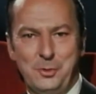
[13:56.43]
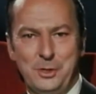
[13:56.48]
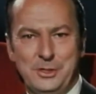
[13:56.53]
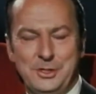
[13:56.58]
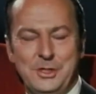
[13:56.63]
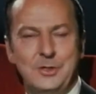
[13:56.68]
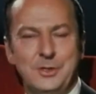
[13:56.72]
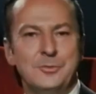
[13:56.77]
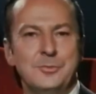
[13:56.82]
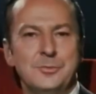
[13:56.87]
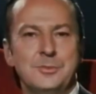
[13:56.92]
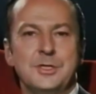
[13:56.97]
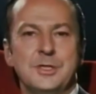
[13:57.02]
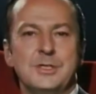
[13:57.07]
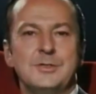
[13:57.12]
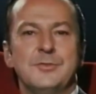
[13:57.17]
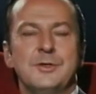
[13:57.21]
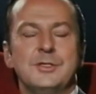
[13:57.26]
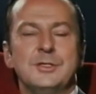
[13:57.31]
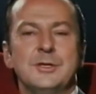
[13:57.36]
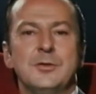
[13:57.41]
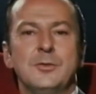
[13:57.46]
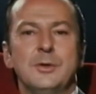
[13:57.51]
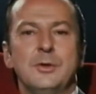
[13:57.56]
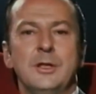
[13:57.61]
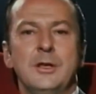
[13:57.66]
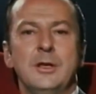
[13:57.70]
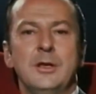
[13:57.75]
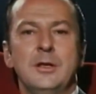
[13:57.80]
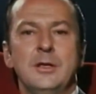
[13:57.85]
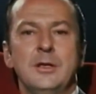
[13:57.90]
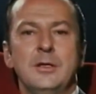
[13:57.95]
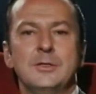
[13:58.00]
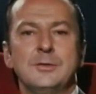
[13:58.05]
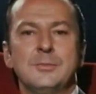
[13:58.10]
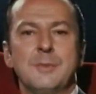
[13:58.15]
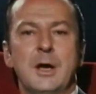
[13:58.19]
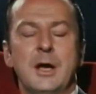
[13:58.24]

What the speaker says: resumes its visit with India's